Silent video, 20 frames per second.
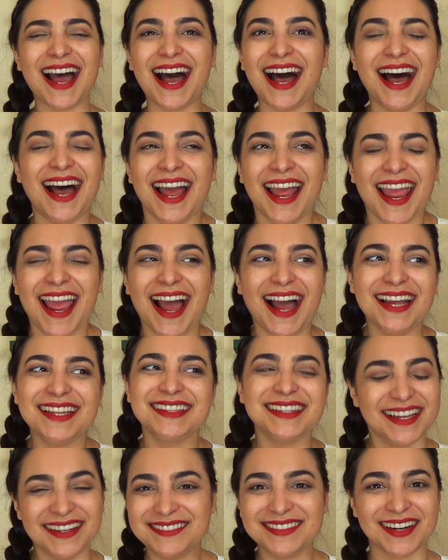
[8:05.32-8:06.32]
I
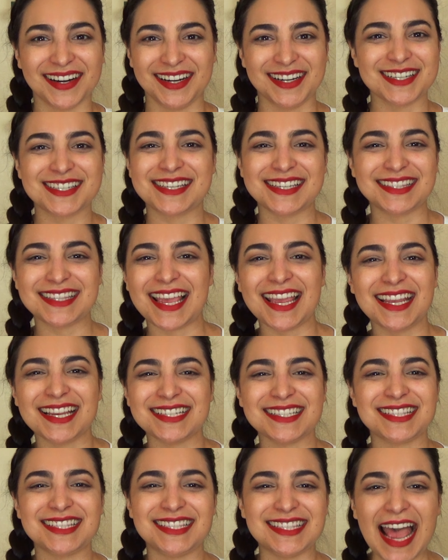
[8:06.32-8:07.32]
love her. She's like
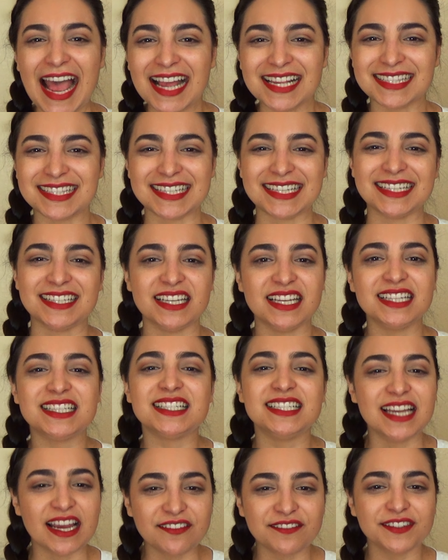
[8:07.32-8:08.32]
sassy.
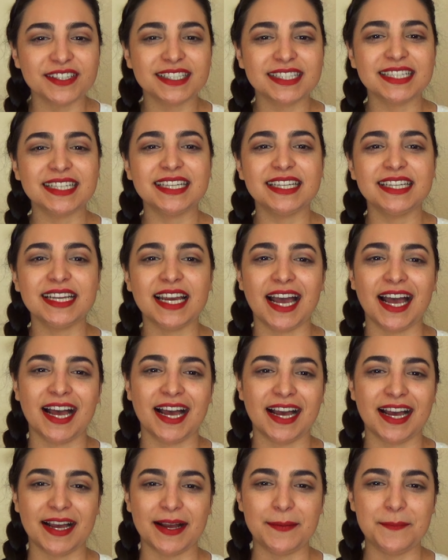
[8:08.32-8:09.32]
It's definitely,
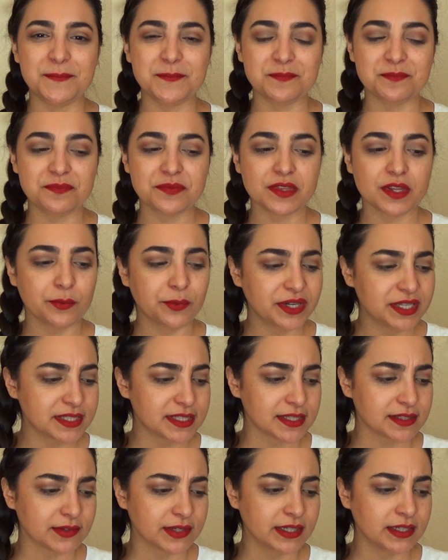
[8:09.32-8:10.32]
what is
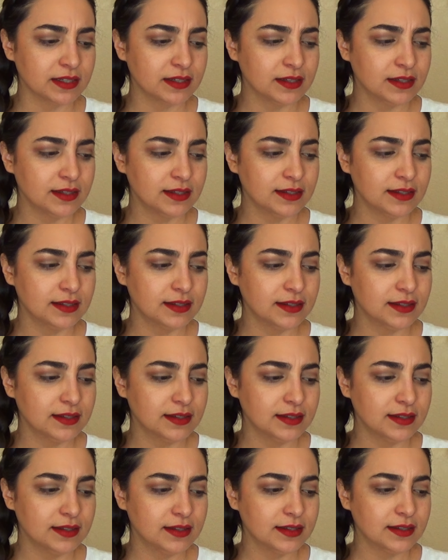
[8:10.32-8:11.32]
this one?
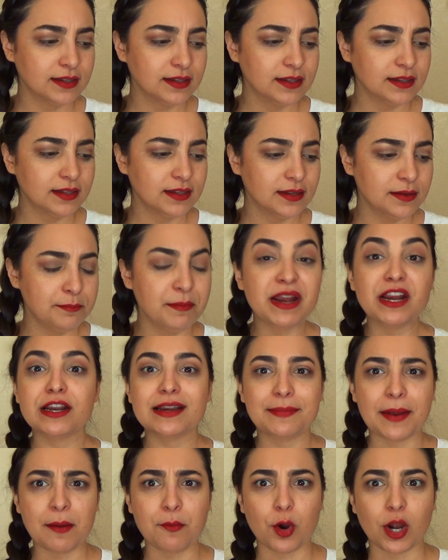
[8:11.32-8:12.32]

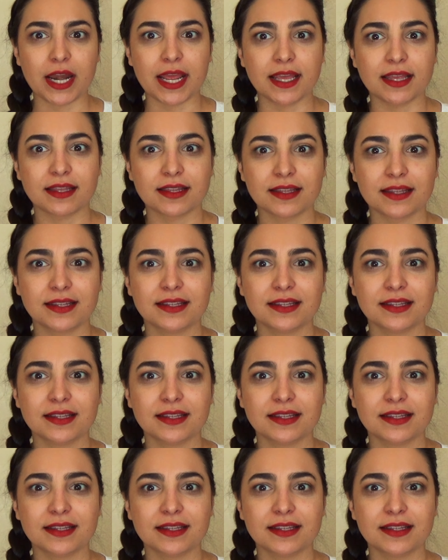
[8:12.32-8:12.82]
Married by Morning.